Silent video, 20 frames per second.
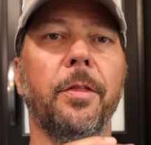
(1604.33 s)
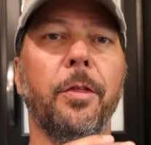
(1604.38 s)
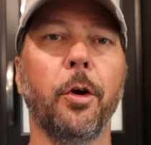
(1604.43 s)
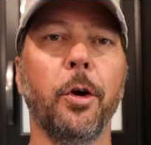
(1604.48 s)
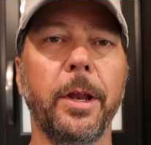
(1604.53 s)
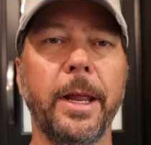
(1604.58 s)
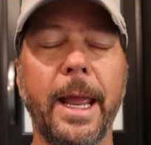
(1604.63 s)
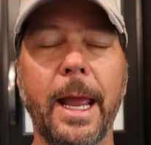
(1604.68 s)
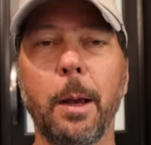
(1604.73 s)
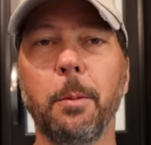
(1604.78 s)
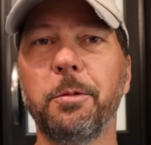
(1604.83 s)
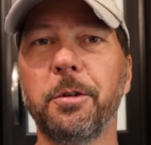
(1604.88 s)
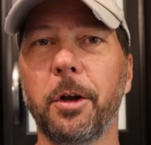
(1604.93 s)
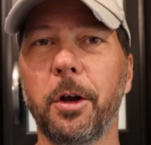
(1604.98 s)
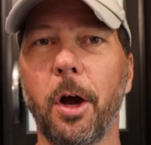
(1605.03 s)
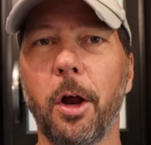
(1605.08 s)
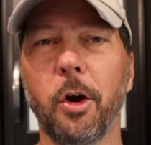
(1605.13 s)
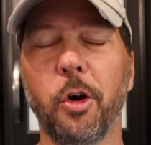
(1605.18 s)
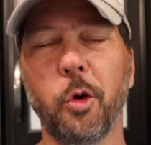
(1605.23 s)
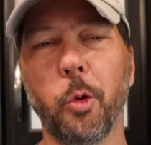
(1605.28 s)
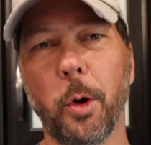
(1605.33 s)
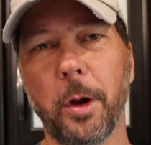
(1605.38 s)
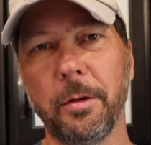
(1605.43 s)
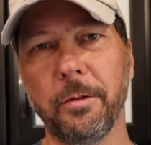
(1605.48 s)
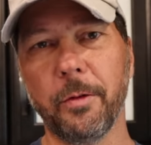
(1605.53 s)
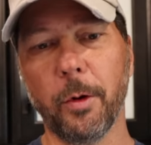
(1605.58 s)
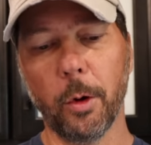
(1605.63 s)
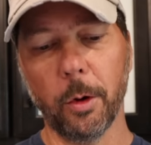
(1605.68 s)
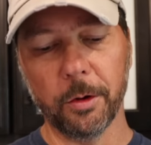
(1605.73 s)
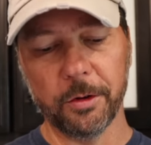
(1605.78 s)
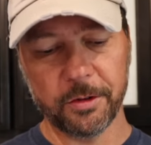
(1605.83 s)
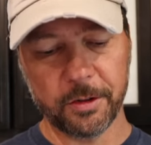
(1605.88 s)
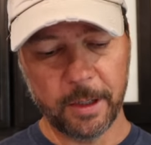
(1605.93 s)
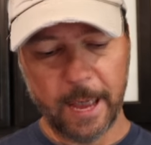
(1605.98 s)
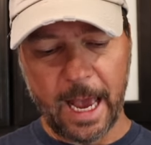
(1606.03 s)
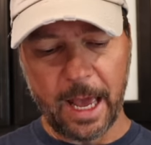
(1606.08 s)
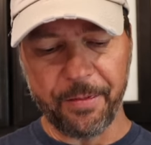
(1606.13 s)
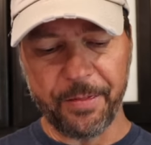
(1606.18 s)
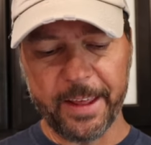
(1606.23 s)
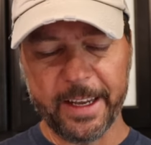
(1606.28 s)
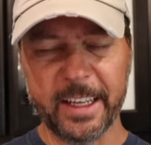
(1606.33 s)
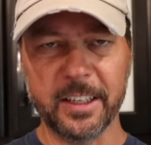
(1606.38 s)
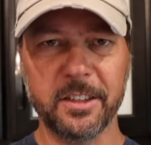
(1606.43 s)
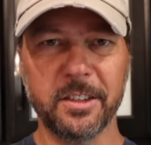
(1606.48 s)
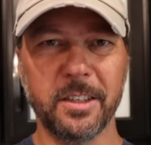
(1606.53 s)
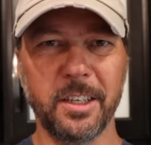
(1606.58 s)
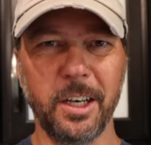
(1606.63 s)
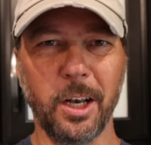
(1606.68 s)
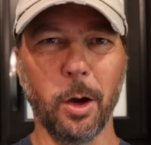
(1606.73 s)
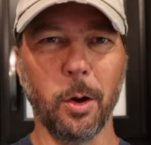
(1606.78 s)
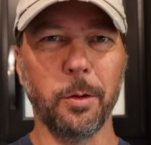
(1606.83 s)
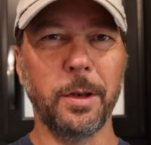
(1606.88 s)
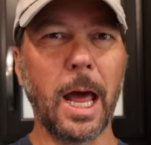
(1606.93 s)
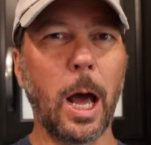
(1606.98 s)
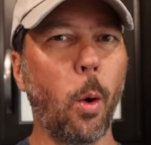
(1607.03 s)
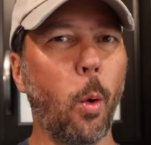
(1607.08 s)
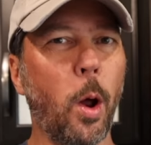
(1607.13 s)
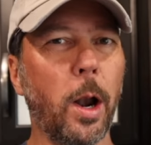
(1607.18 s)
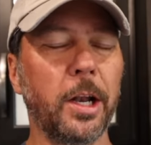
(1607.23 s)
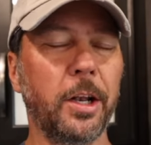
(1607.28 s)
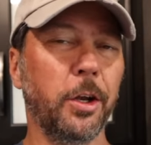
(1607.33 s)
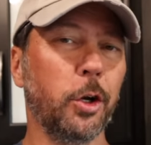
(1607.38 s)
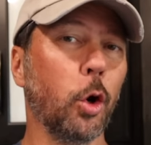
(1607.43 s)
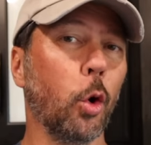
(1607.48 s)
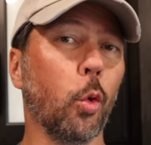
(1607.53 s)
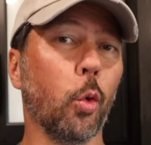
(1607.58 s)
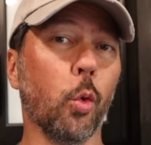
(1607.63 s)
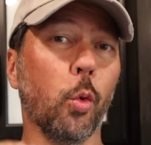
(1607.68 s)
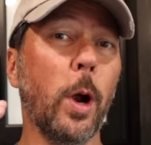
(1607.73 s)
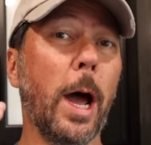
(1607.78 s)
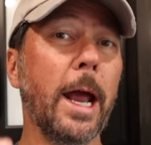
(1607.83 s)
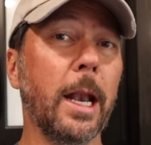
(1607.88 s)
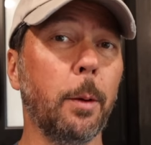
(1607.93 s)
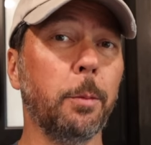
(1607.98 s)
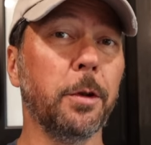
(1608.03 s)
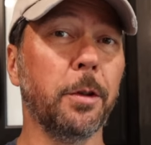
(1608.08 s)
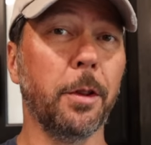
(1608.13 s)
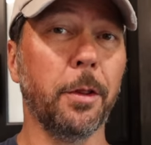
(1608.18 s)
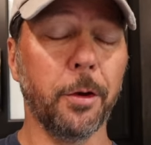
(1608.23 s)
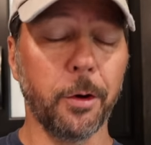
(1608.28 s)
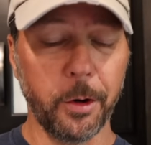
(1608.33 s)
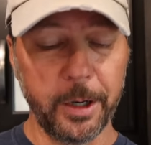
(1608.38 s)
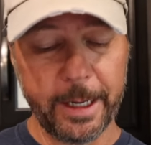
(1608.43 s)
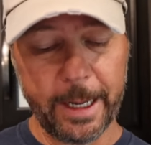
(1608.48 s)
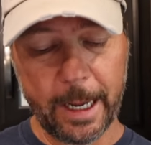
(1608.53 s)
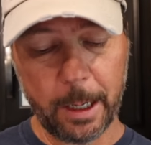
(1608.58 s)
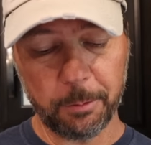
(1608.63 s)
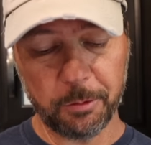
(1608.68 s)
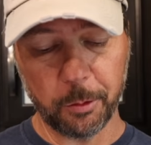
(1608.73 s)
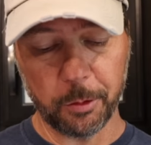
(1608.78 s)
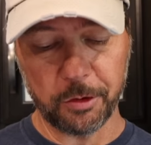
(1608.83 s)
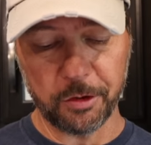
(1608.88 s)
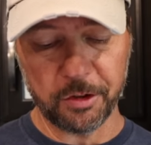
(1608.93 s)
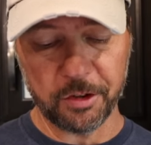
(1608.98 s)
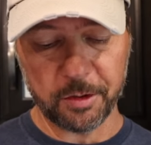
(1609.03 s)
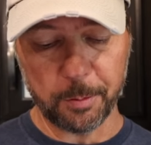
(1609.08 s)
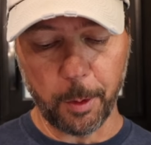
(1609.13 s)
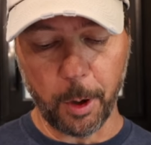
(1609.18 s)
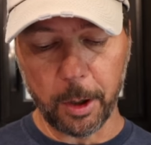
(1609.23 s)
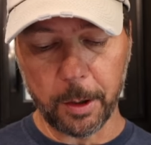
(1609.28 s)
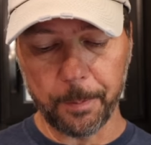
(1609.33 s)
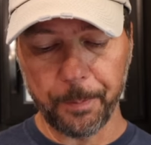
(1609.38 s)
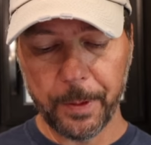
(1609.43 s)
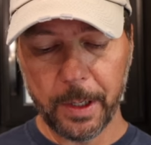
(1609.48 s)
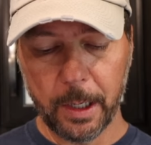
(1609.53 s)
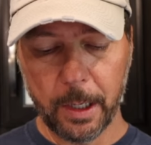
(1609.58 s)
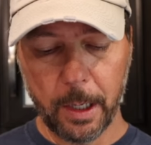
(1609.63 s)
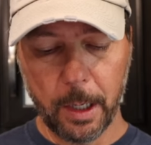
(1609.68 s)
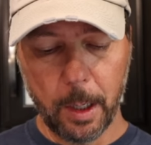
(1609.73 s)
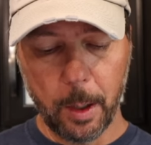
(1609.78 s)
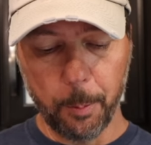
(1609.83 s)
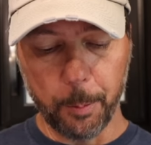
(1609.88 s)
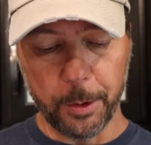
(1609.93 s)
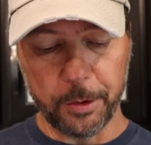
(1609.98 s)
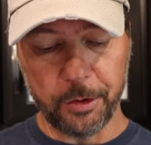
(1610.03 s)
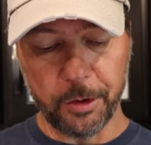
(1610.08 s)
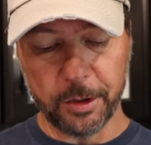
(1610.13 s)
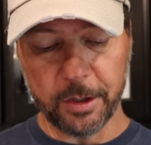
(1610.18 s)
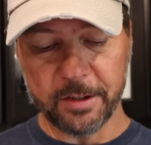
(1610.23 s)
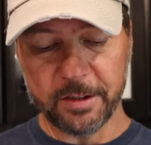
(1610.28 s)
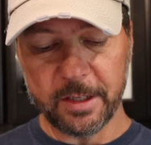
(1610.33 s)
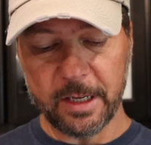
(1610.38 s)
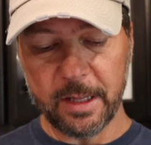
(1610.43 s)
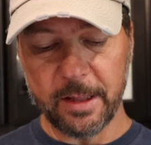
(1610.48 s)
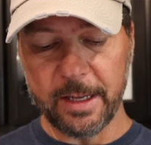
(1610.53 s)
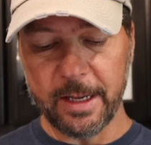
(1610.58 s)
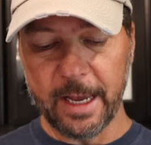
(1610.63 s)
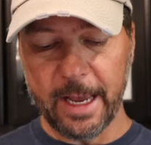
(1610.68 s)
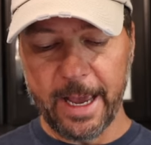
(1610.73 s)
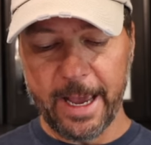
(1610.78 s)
30 amps at 120 volts. I think it's, you know, not wanting to go right up to the 30 amps, which is smart. But you can see the